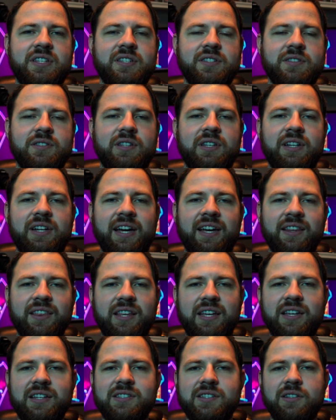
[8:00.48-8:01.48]
is that I
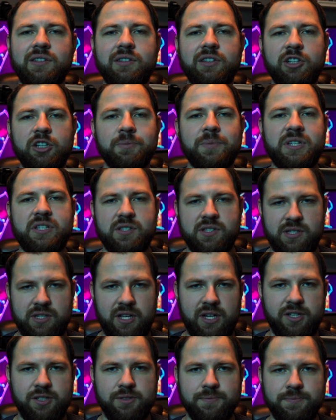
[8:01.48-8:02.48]
think it's a little bit
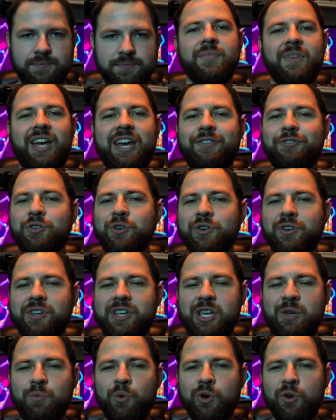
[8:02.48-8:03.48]
slow. If you're a
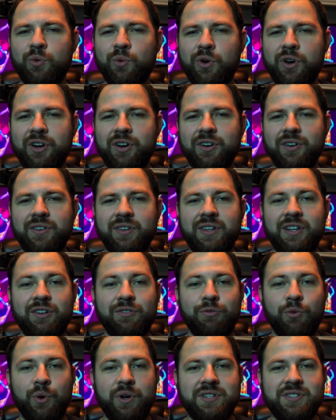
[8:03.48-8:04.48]
keyboard warrior that
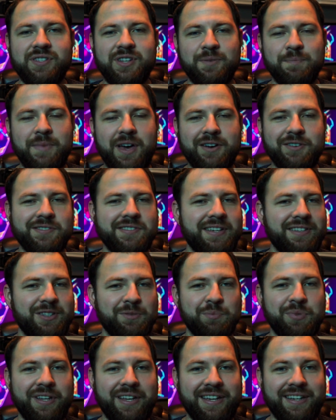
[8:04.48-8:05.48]
avoids their mouse like
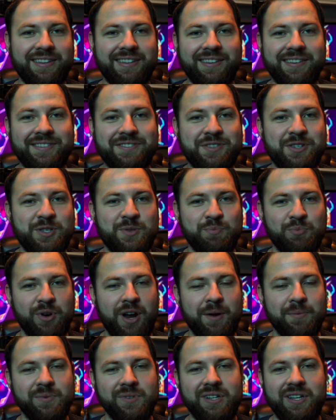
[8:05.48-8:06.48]
the plague, then this is
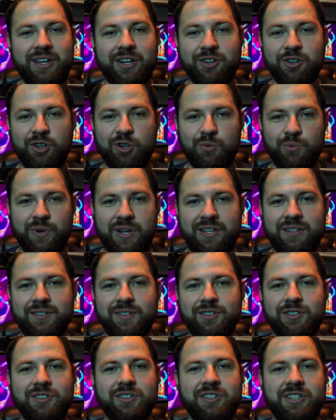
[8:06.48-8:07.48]
probably a great
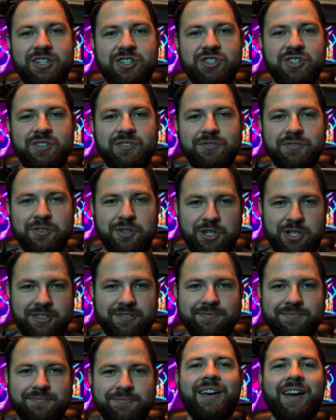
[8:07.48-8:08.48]
little addition for you.
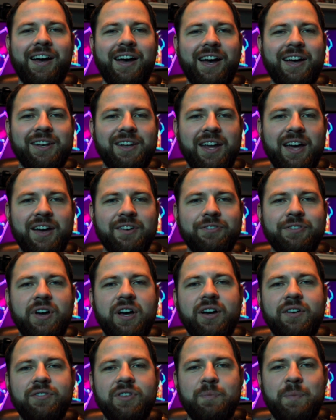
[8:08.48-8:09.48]
Enough
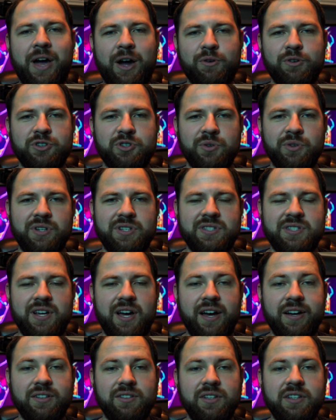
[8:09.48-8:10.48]
of the PowerToys
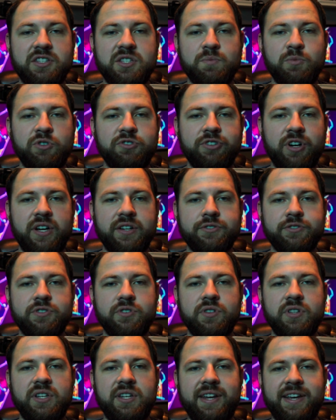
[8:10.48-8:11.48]
talk. Let's move on to
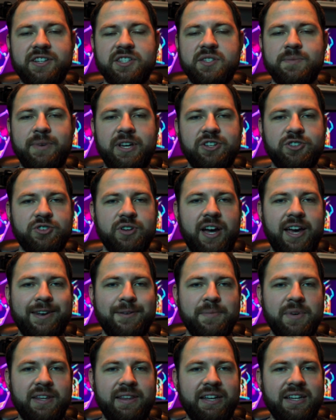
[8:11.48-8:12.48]
the next major
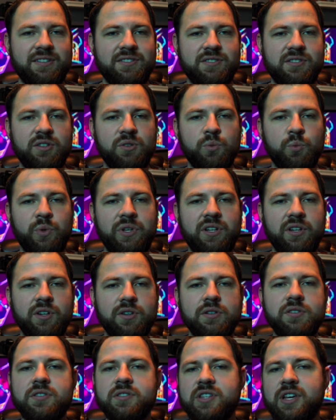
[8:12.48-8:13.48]
item, and that's the
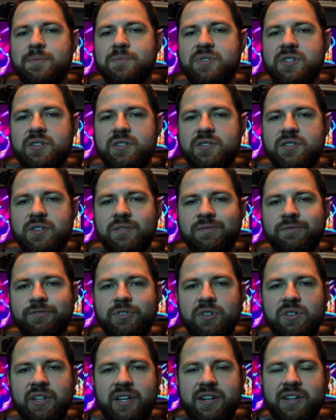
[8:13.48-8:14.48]
Windows subsystem
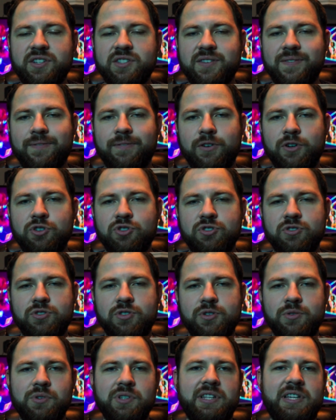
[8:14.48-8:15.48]
for Linux version
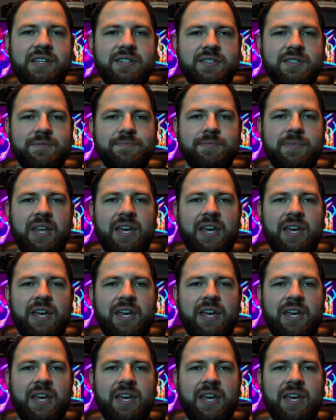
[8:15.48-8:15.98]
2 release.